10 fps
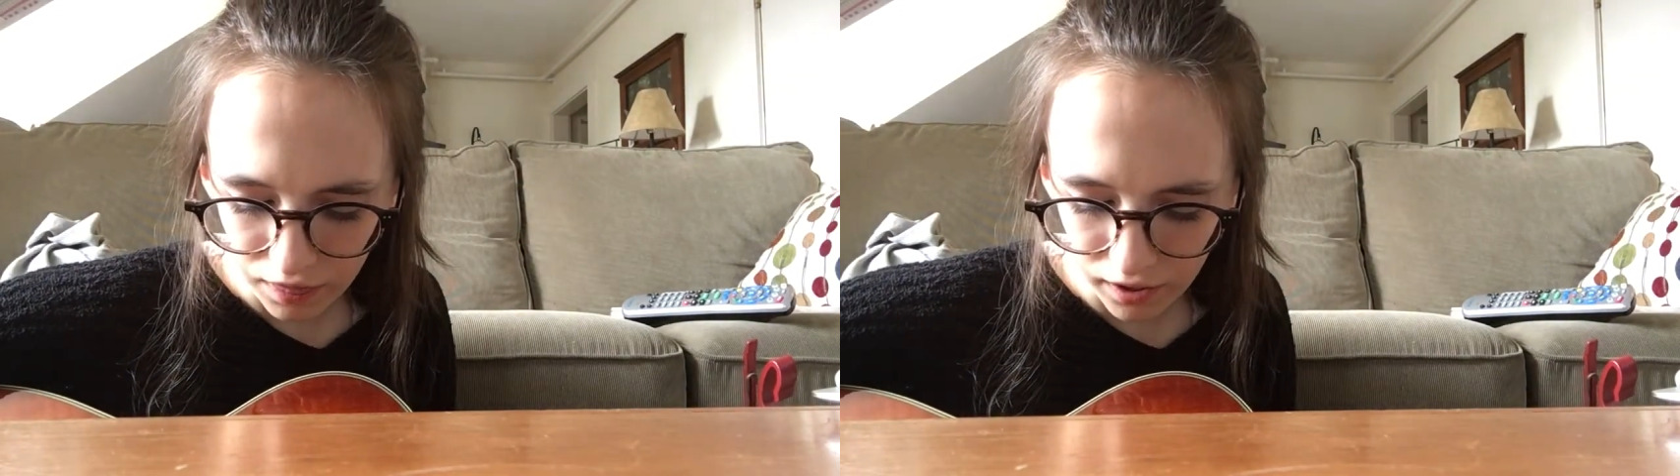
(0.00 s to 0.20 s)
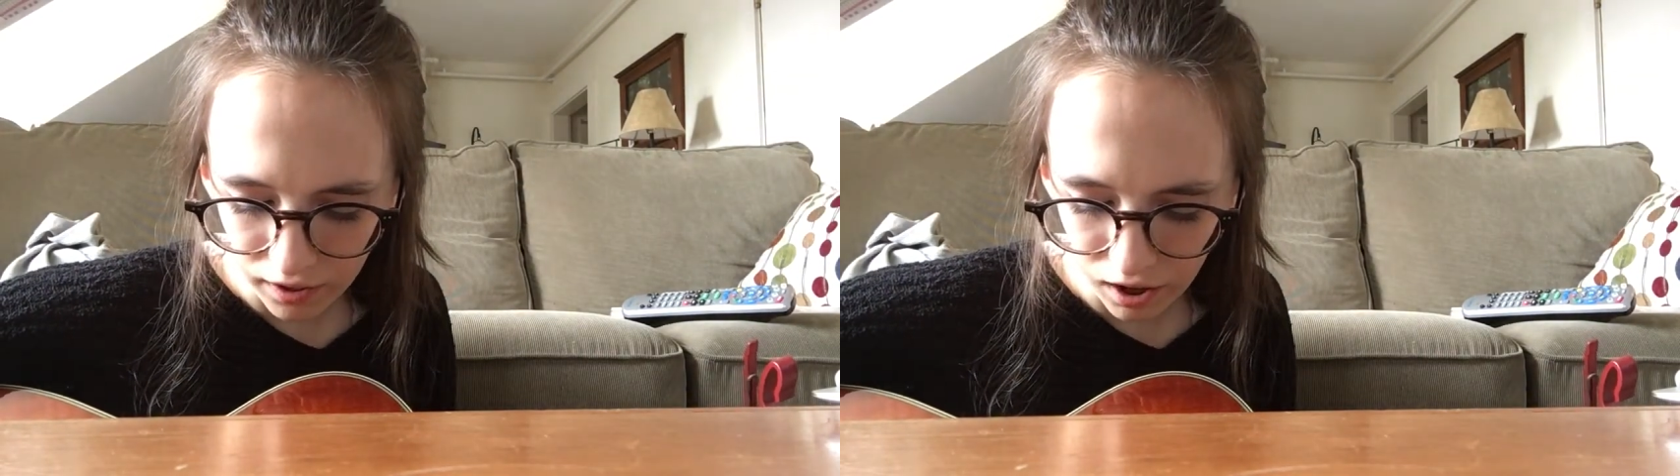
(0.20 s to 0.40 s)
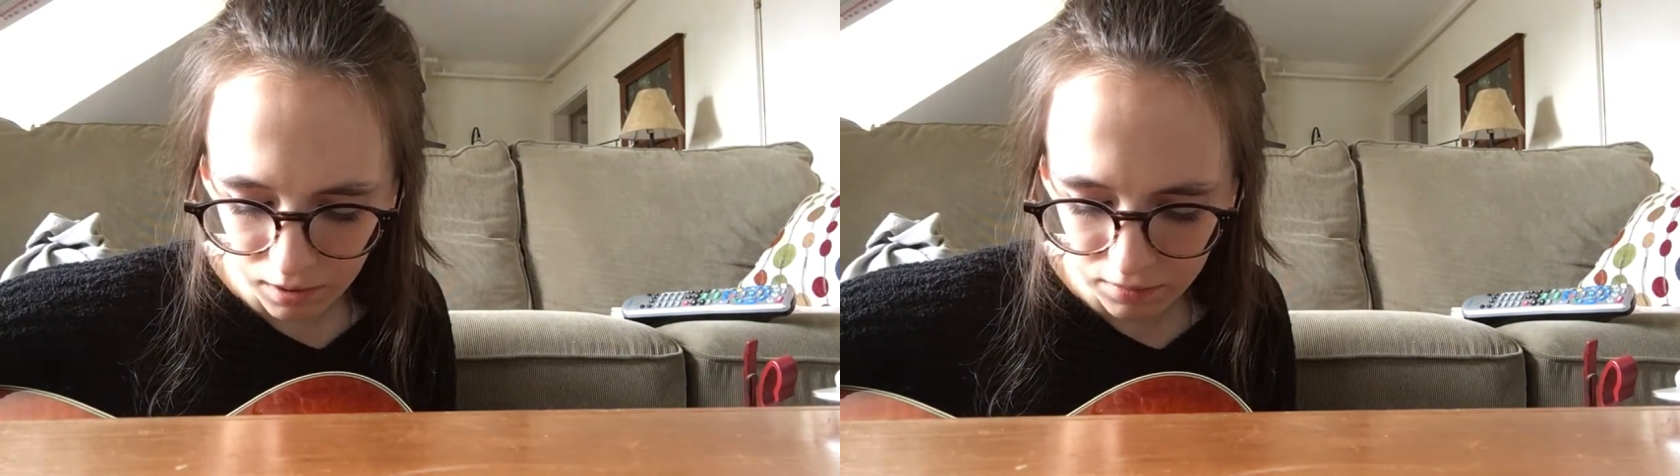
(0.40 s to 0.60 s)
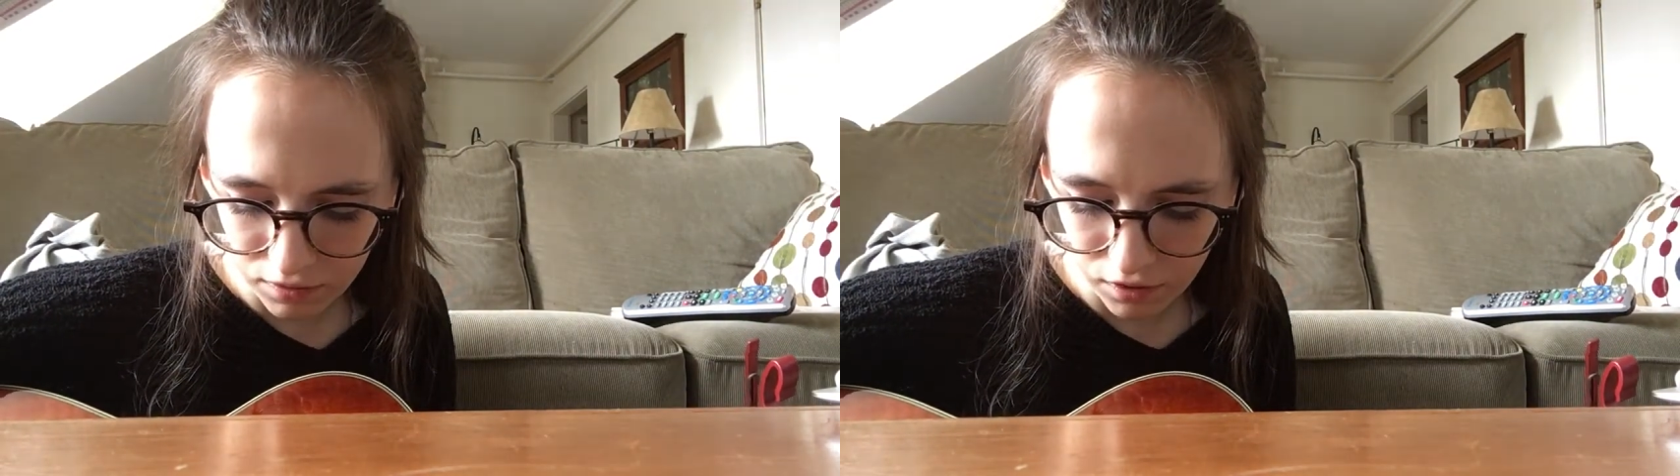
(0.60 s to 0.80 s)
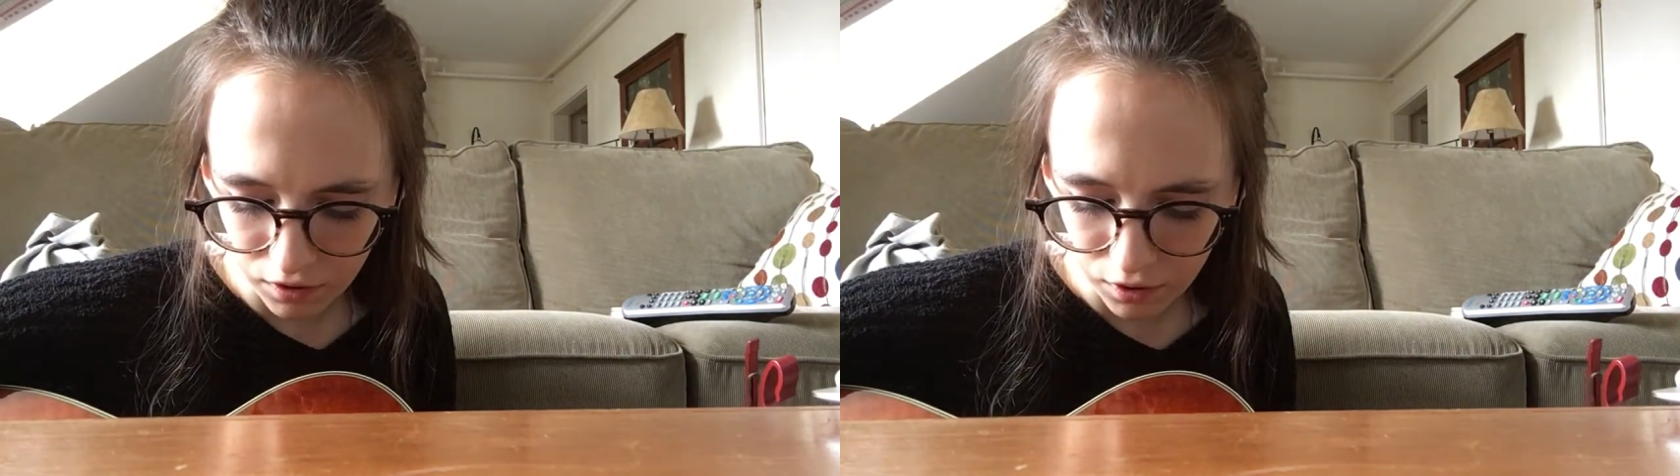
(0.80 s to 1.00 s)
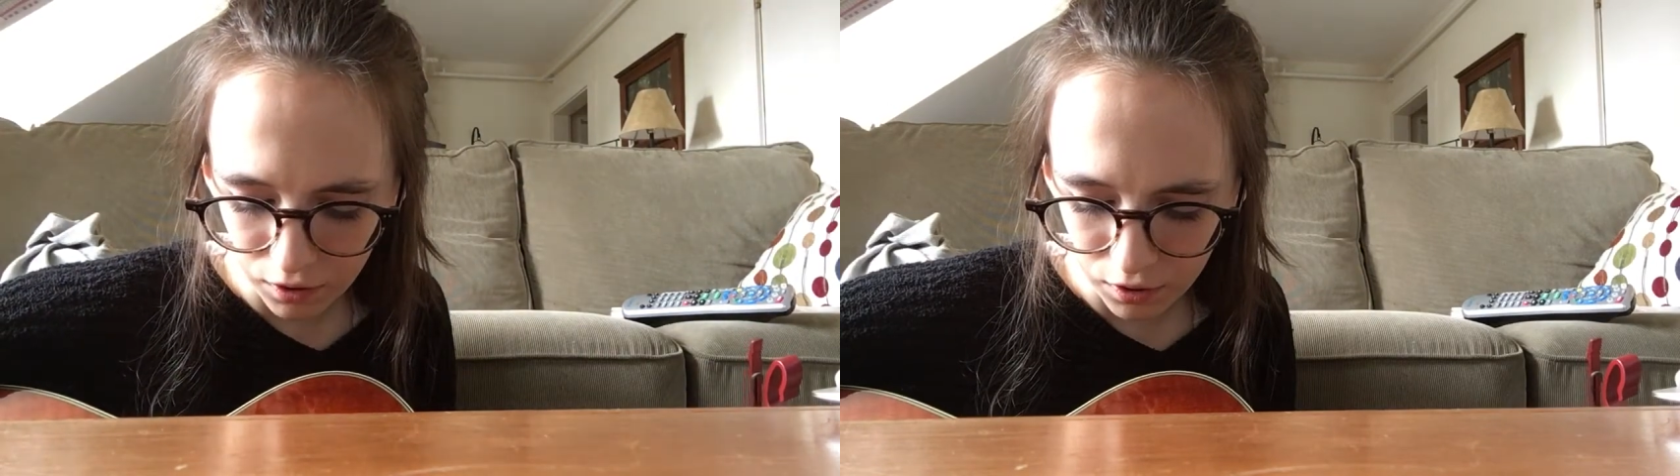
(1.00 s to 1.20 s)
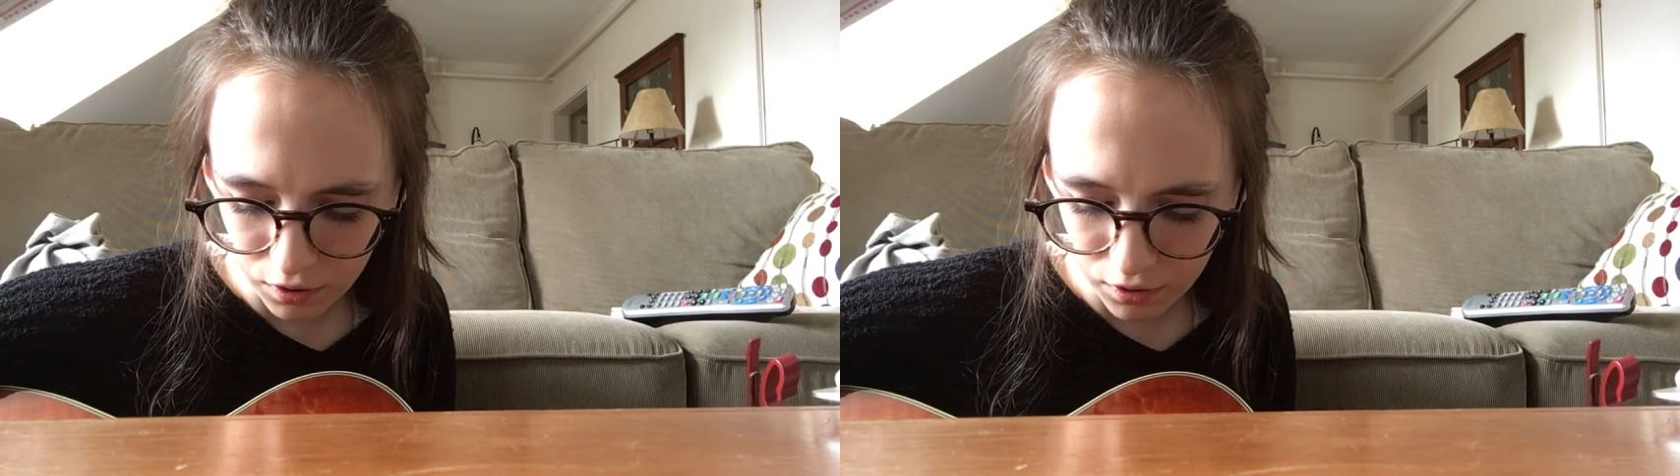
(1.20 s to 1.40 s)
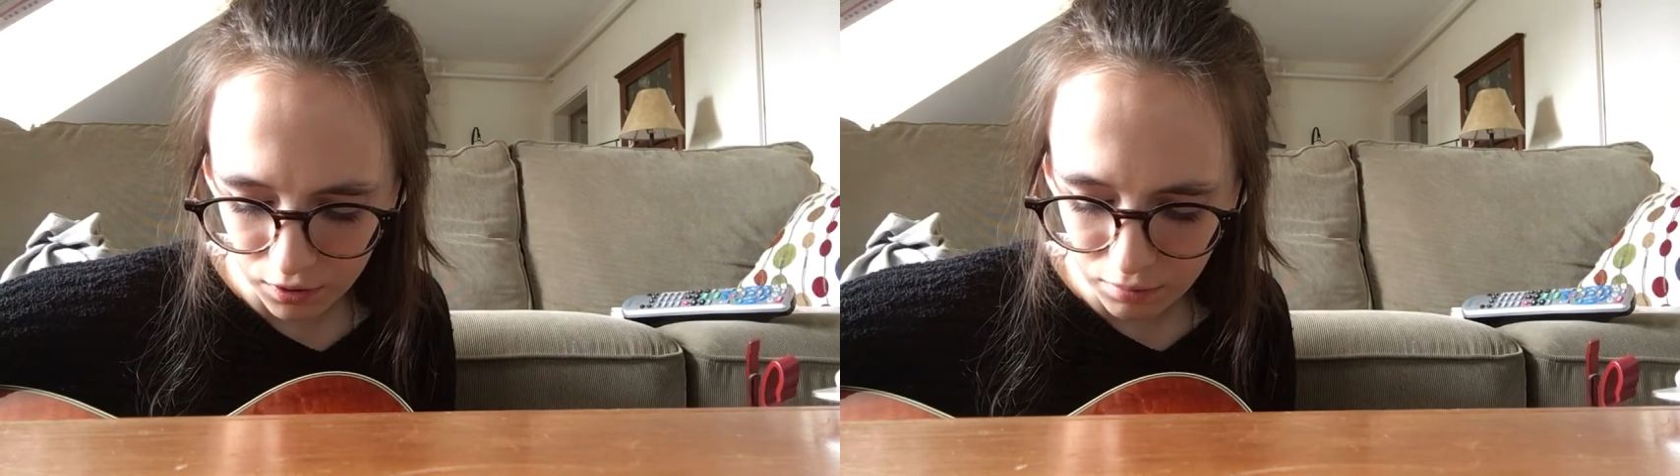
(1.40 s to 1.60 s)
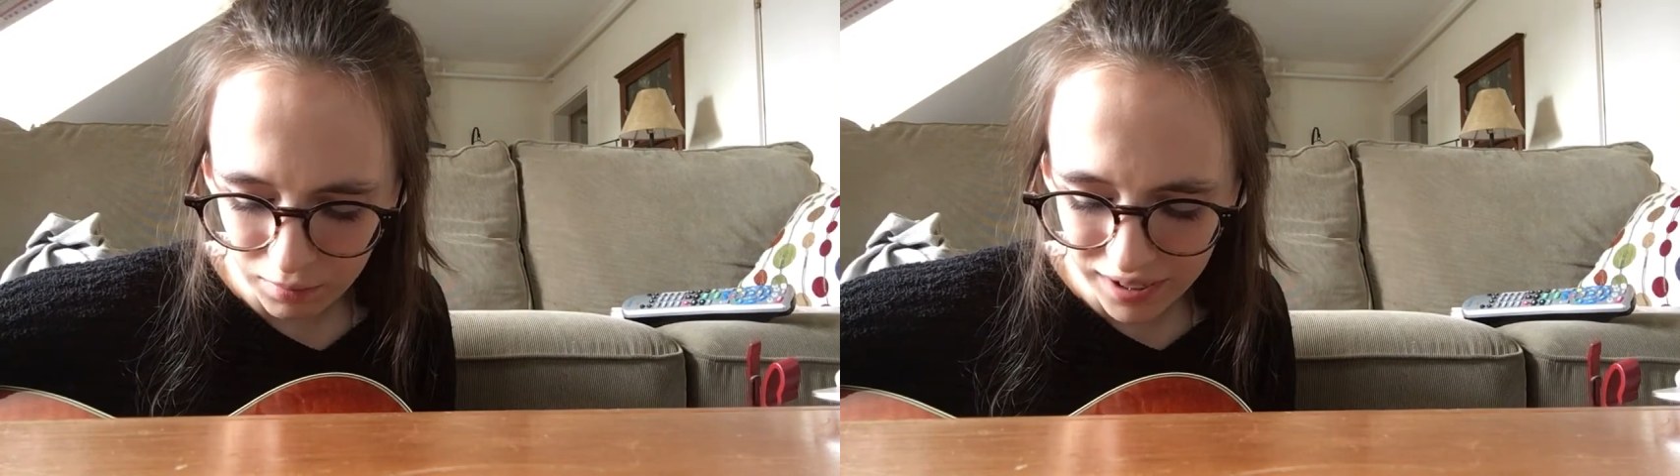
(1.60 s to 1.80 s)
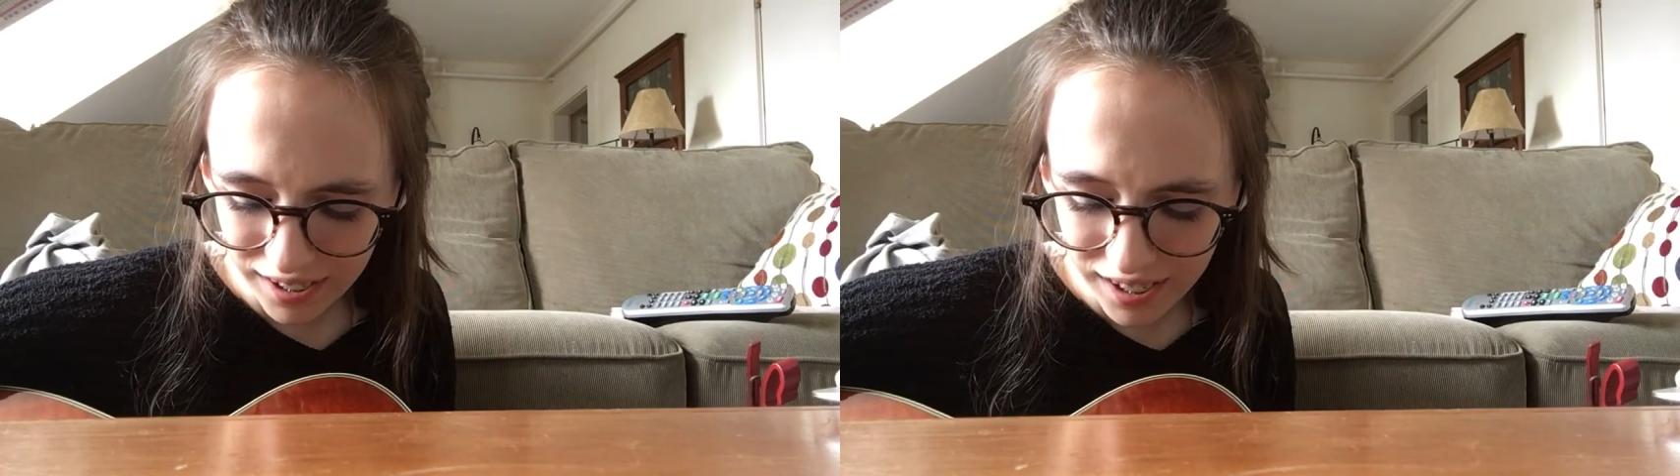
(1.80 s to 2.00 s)
they comfort
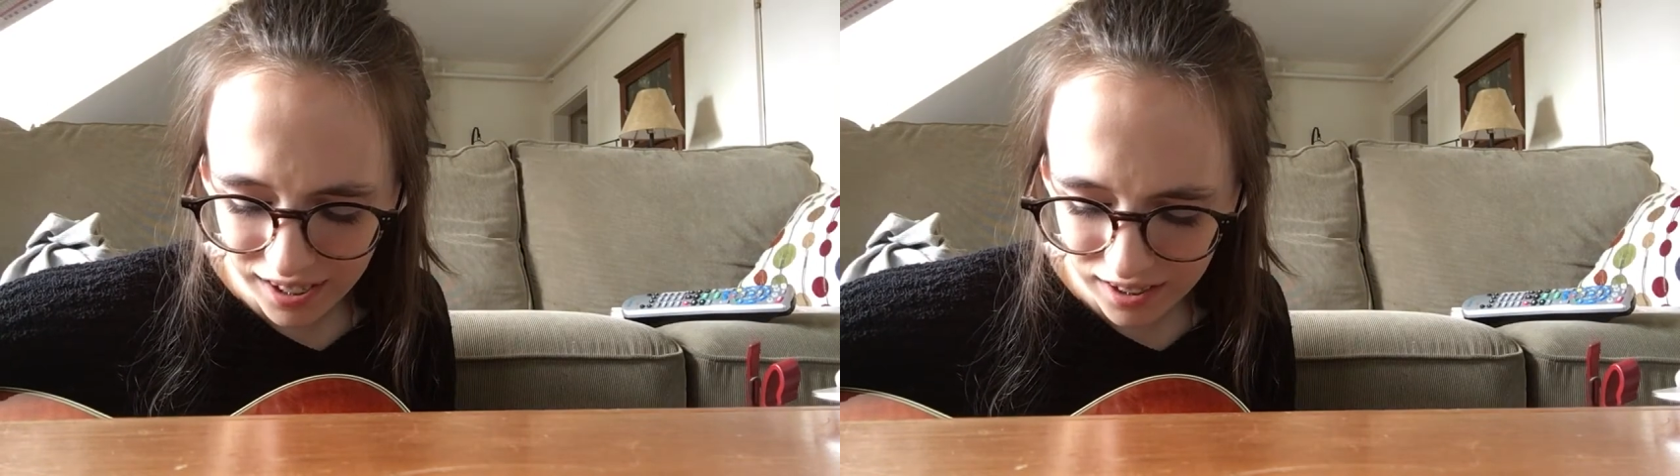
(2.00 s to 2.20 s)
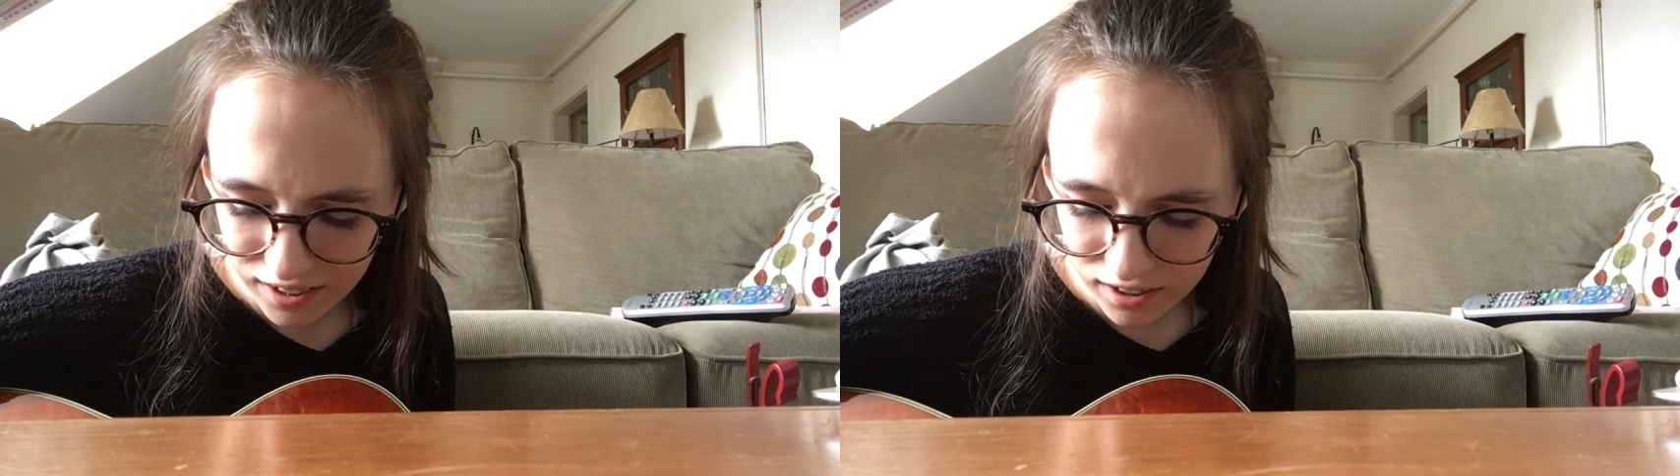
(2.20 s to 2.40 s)
me,